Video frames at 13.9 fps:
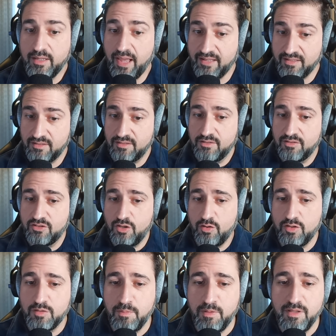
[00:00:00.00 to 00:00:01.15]
Yes,
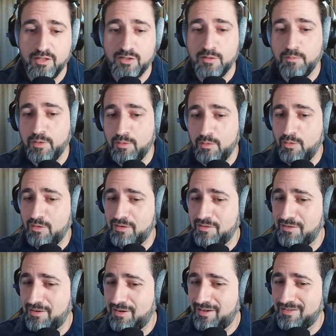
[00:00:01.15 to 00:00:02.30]
SCOTUS being the Supreme Court
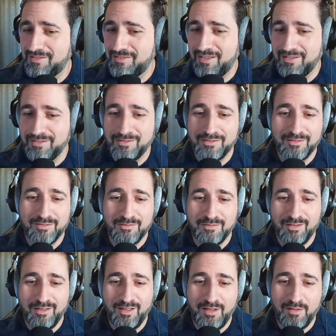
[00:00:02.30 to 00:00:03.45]
of the United States.
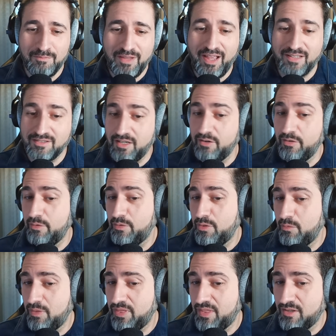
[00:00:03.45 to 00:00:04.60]
Yes, I agree
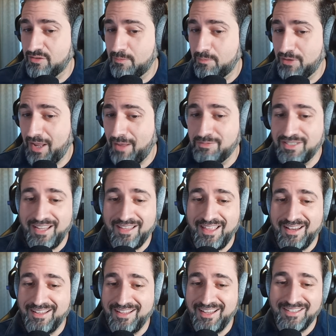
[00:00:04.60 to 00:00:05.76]
with you 1,000%. I'm saying
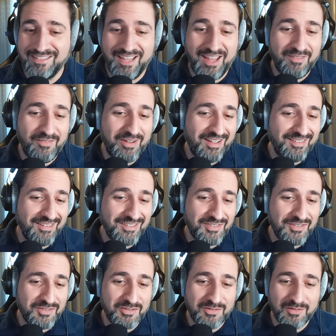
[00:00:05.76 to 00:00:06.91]
that in case, hey, we got
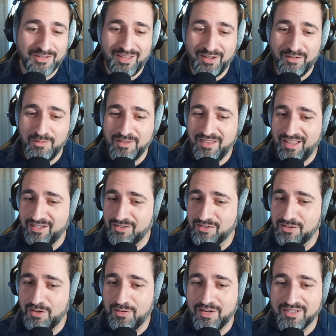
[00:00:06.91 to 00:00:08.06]
listeners who are like, what the heck is
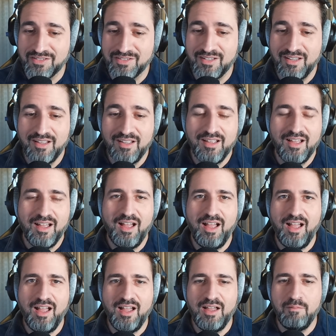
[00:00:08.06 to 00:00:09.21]
SCOTUS?
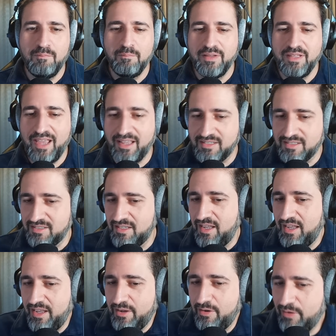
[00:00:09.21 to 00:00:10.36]
But yes,
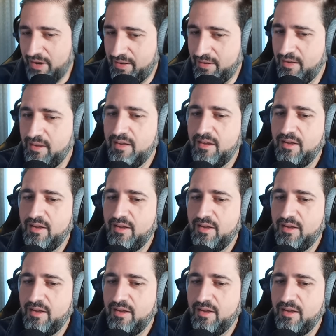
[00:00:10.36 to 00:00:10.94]
I agree.